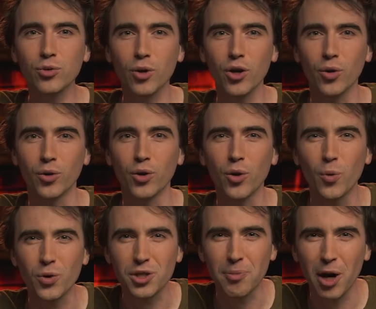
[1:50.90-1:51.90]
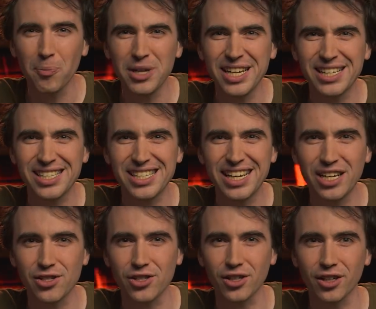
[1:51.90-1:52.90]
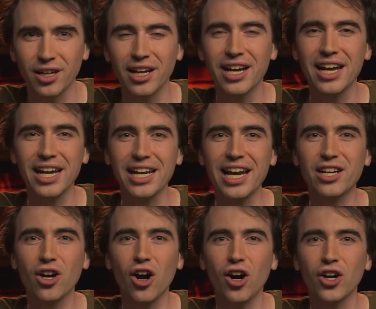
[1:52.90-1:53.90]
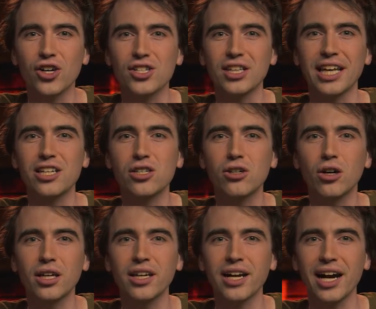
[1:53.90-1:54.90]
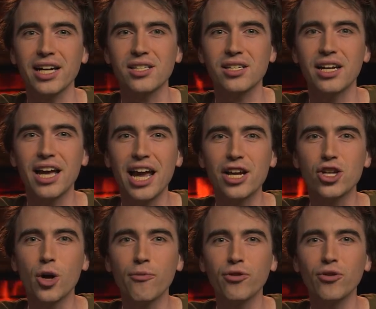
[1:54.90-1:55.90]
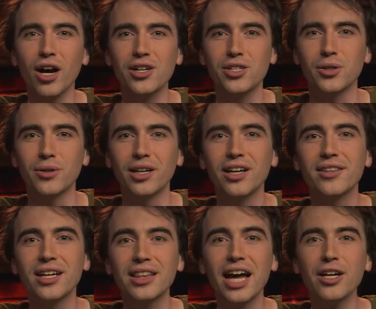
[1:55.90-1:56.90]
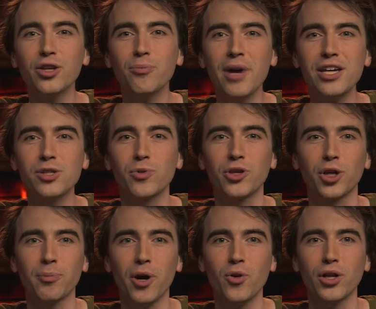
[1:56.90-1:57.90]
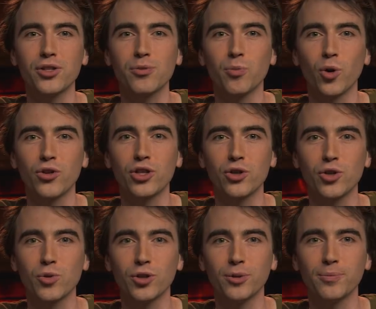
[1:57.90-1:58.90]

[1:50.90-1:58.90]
Throne was about being sinister. It had cards like Skulking Geist and Gnome Feratu that let you mess with your opponents more than usual.